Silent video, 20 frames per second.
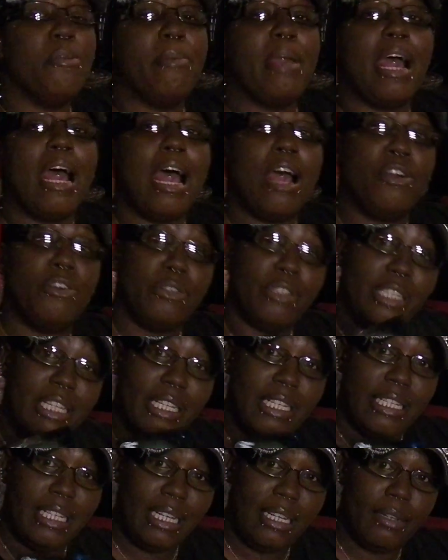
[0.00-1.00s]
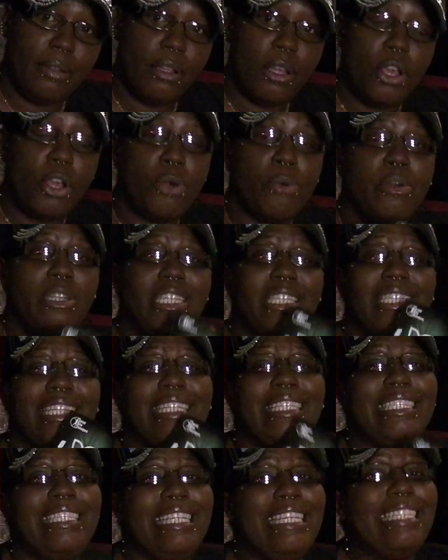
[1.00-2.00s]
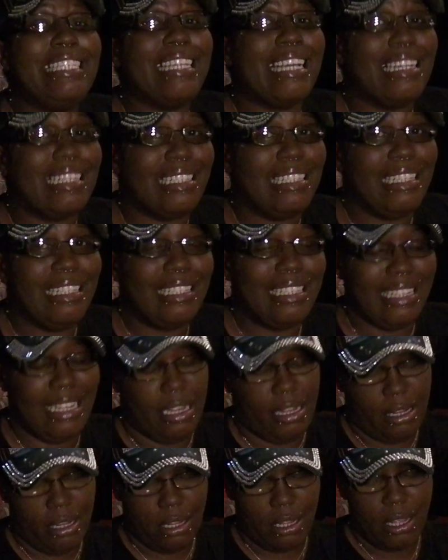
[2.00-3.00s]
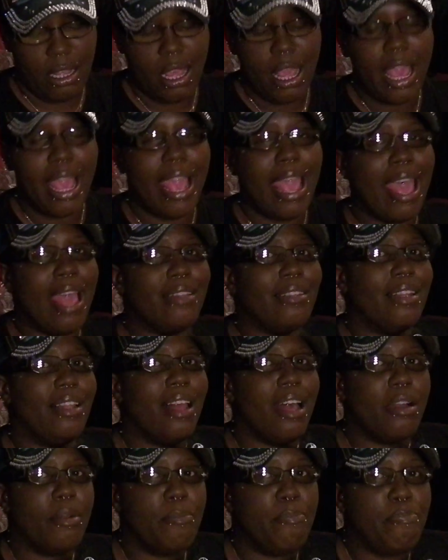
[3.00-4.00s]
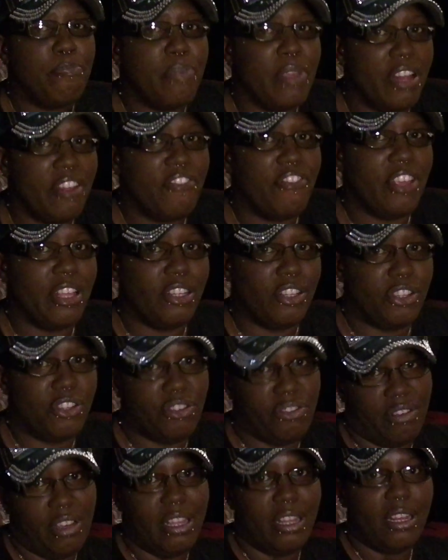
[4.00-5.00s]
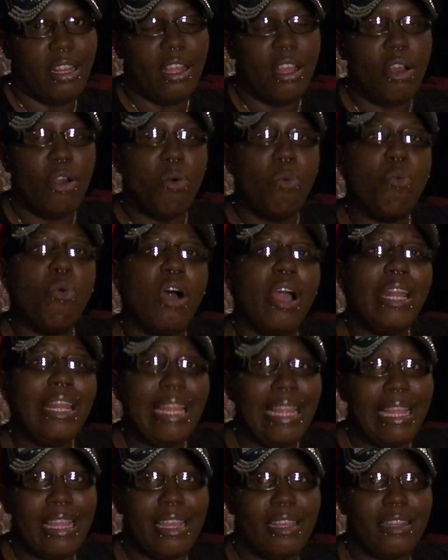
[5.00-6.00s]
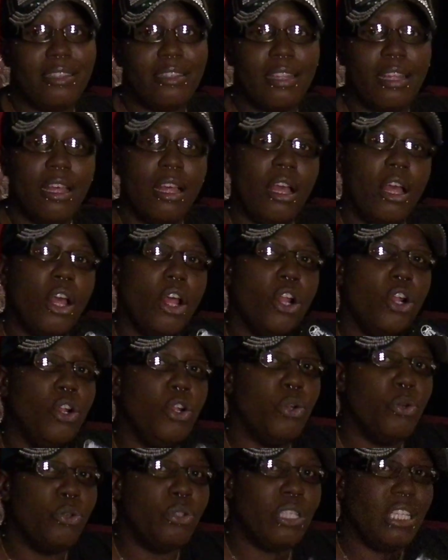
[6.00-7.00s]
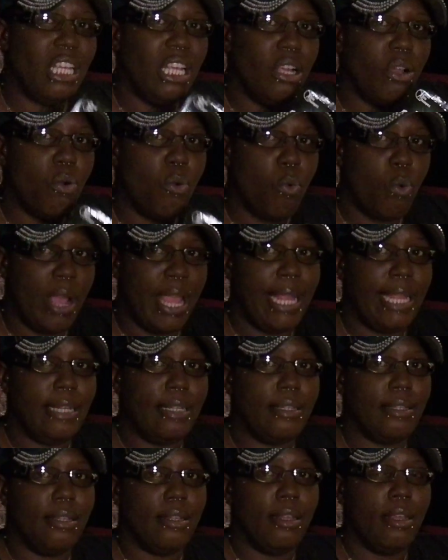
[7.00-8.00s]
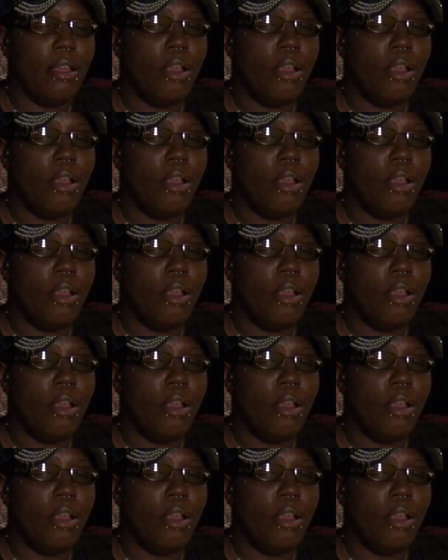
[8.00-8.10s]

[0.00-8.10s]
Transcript: about Iaso tea, which is a detoxing tea. It has a lot of benefits to it. One is losing weight.